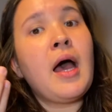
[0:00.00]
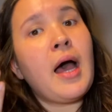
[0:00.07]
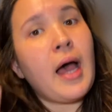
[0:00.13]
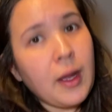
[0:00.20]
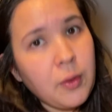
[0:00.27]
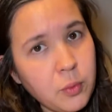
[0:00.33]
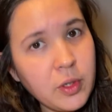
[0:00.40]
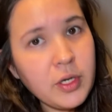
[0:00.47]
I
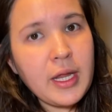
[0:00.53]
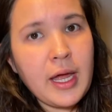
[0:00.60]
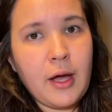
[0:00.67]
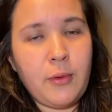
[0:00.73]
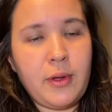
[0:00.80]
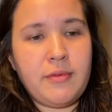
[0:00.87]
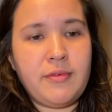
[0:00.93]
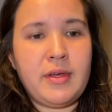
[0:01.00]
would,
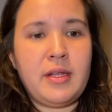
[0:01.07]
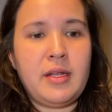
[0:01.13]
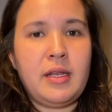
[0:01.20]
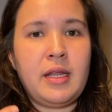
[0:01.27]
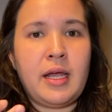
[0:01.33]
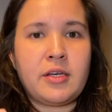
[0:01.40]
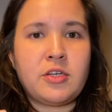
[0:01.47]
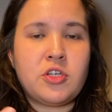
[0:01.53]
however,
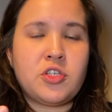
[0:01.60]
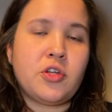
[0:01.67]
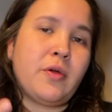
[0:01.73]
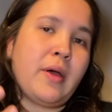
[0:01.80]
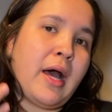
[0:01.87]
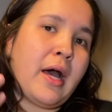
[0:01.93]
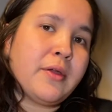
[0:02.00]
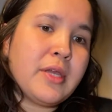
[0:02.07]
like to show
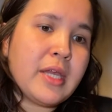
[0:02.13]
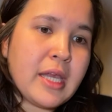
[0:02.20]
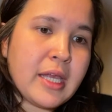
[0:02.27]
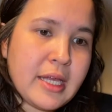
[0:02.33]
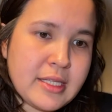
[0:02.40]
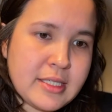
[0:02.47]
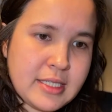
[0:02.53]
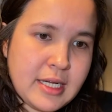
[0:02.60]
how you can
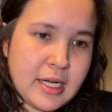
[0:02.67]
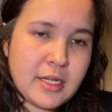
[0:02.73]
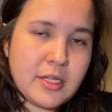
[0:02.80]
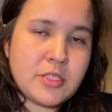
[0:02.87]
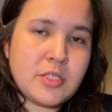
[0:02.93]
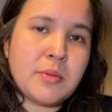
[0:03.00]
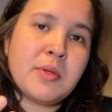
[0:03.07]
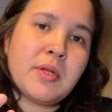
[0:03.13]
get started.
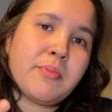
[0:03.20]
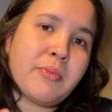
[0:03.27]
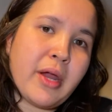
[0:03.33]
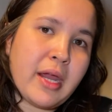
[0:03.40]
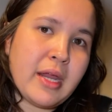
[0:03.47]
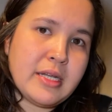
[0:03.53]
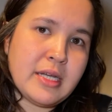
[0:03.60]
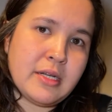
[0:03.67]
So I'm going to break
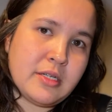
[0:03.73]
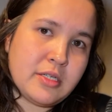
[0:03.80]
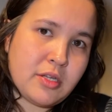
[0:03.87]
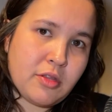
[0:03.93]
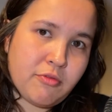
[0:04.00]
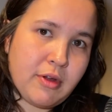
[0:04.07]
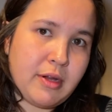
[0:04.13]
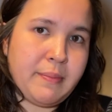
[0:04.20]
it down into
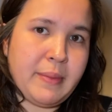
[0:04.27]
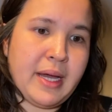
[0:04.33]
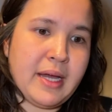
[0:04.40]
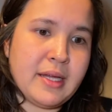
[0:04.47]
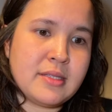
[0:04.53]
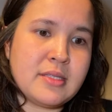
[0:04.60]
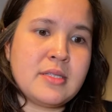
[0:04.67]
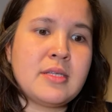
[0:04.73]
three
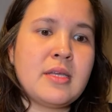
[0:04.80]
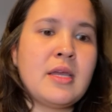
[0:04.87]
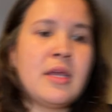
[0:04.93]
parts.